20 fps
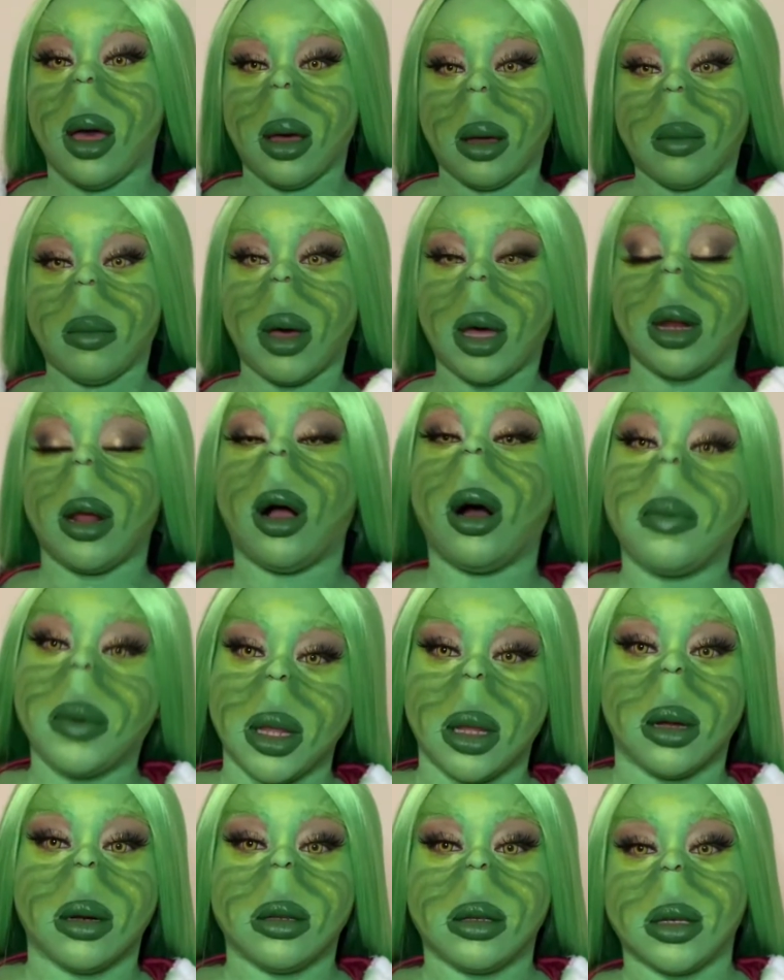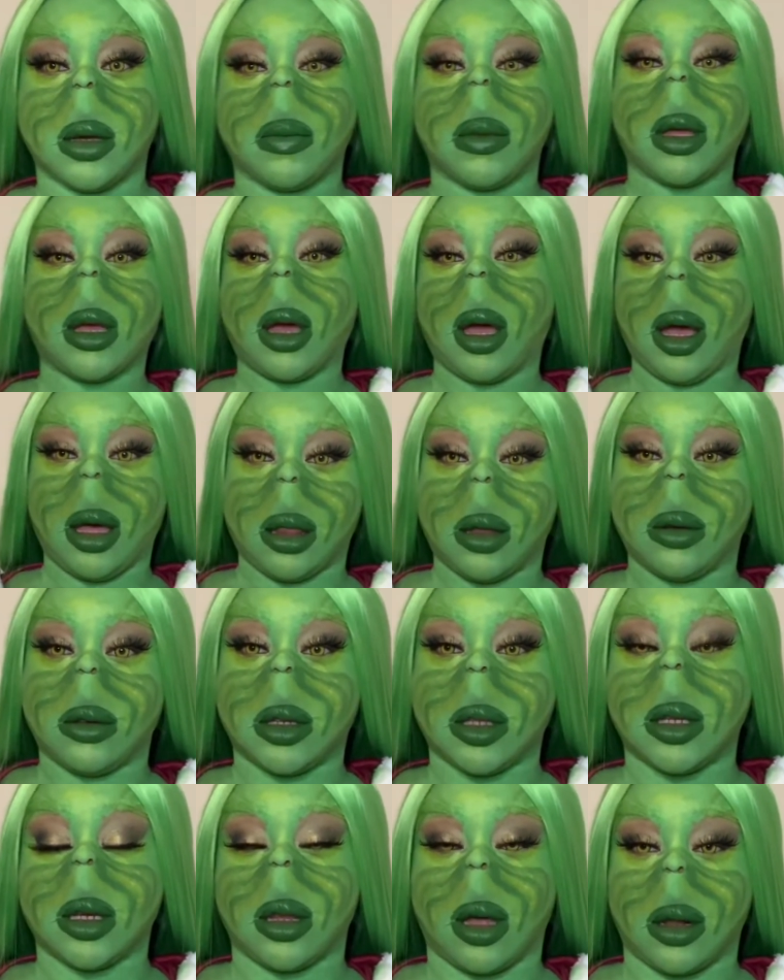But I hope you learned something. I learned
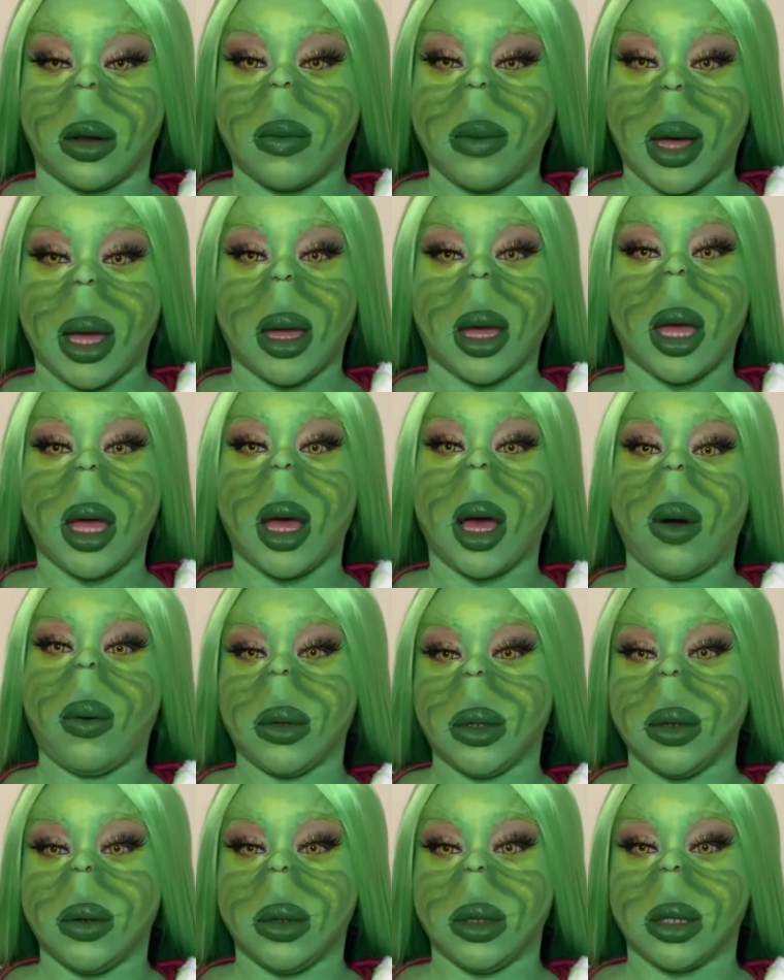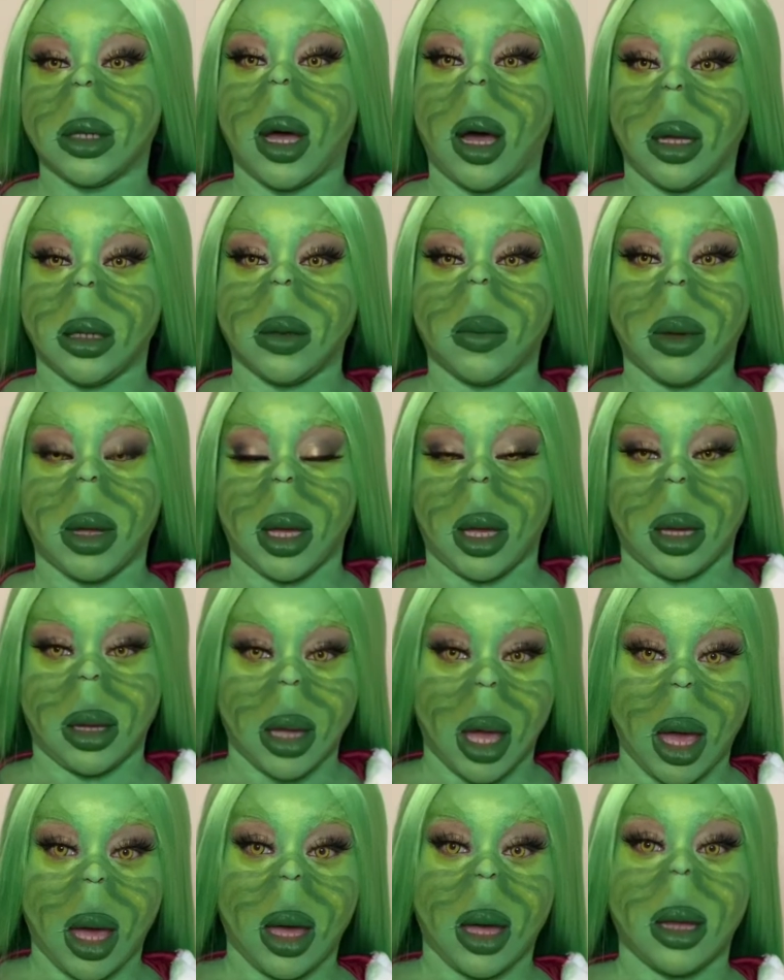something along the way. I want to do this cosplay
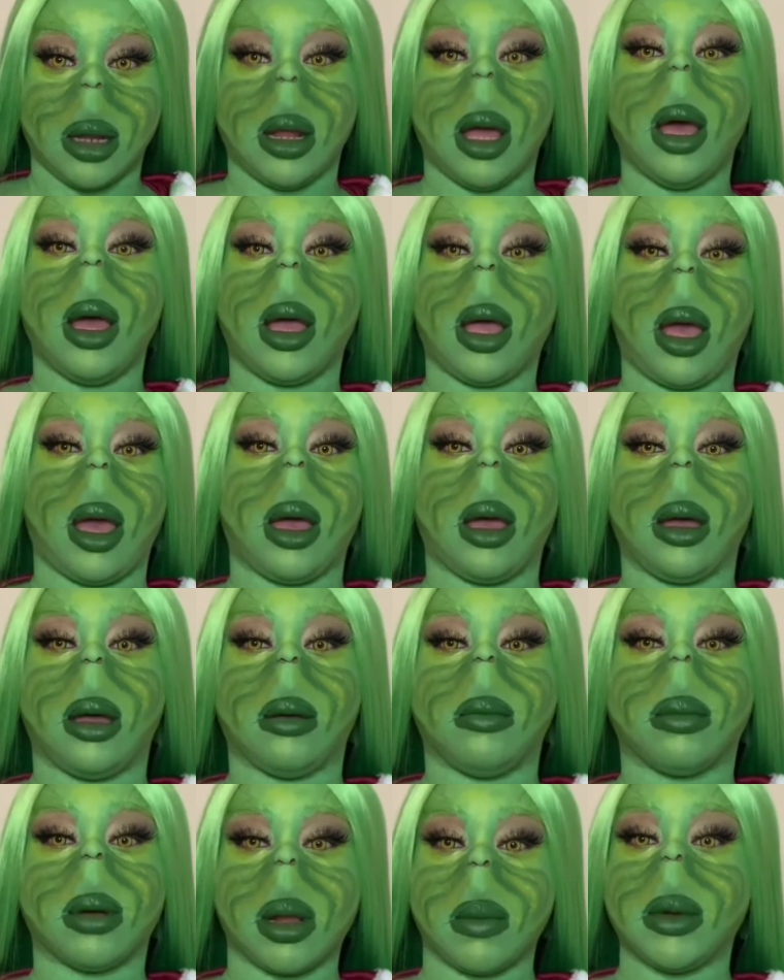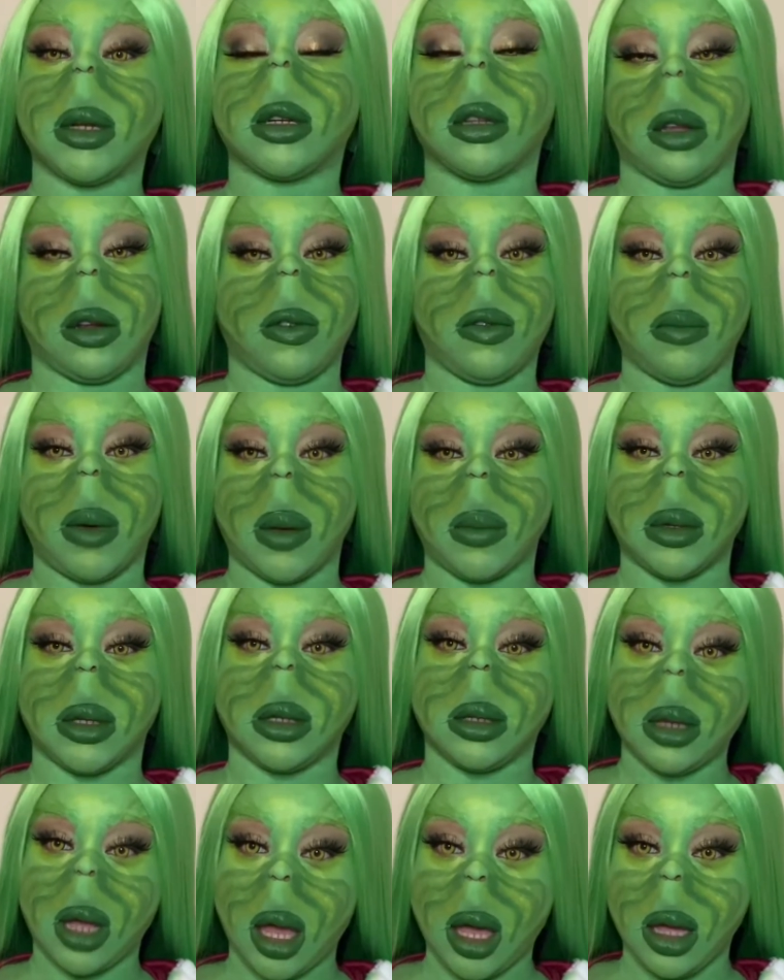again and pretty much learn from my
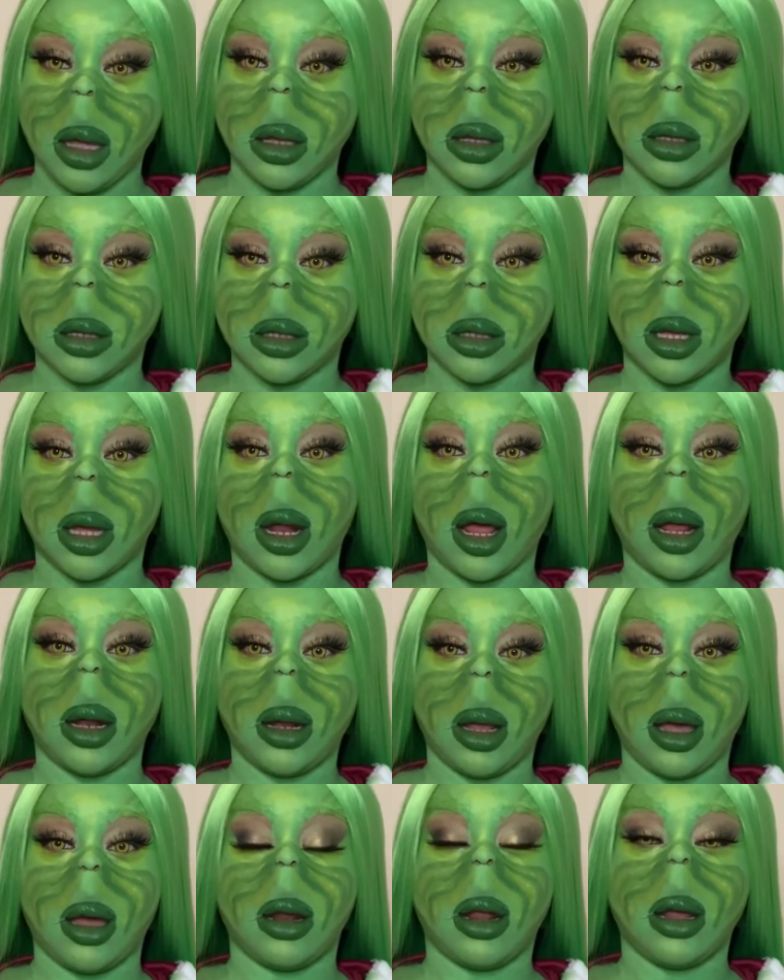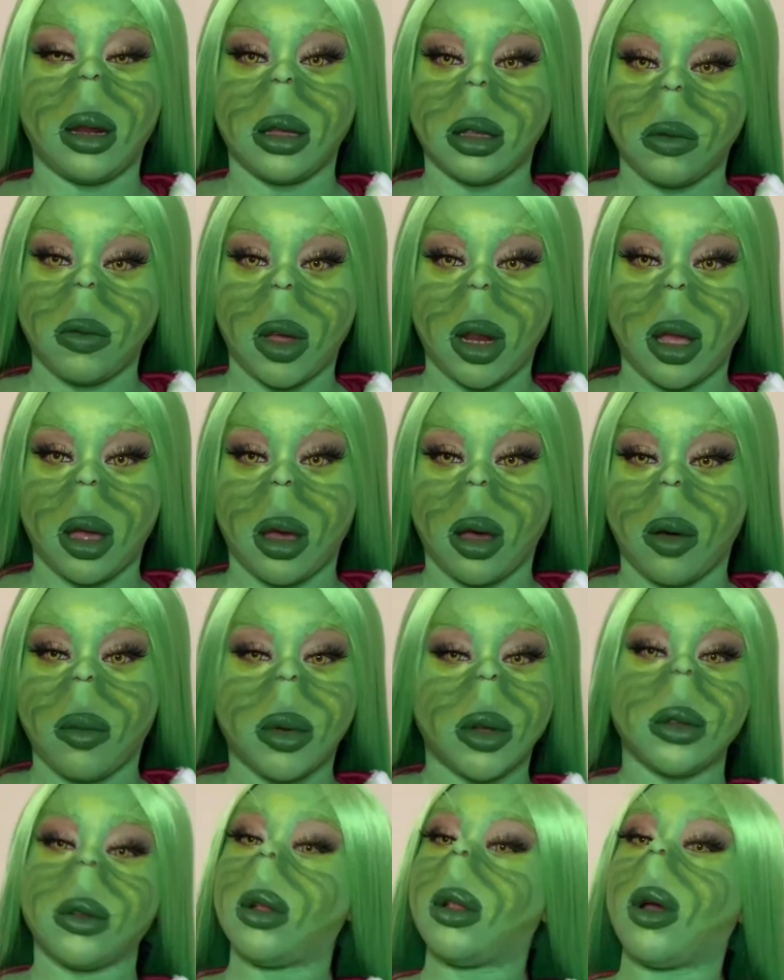mistakes that I did in this video, but
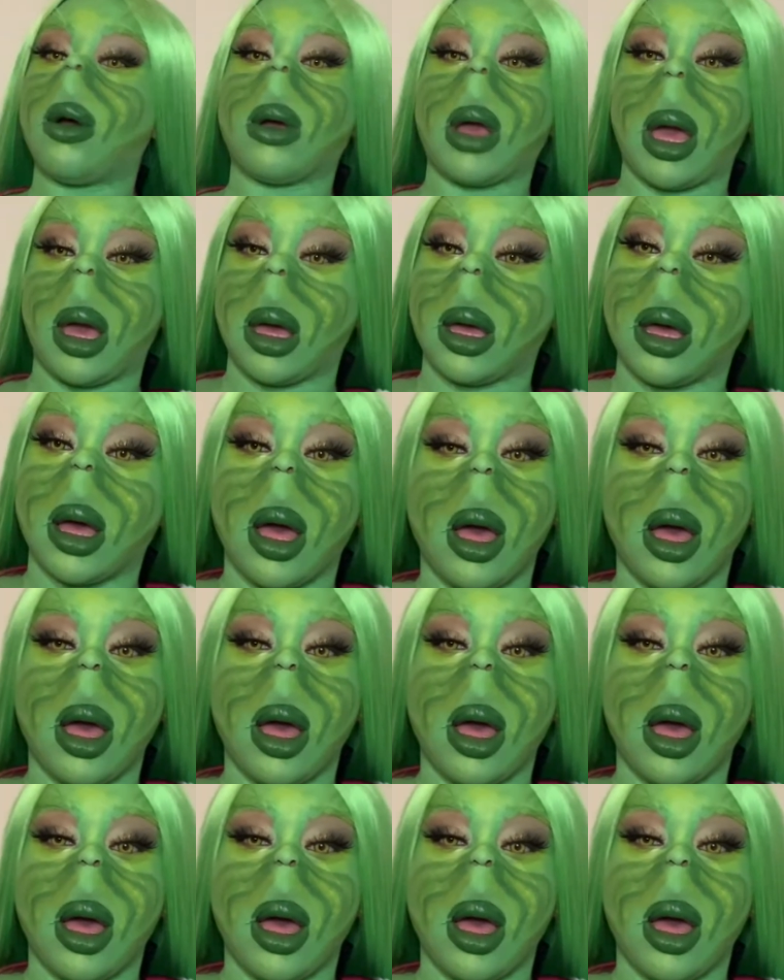it's only okay.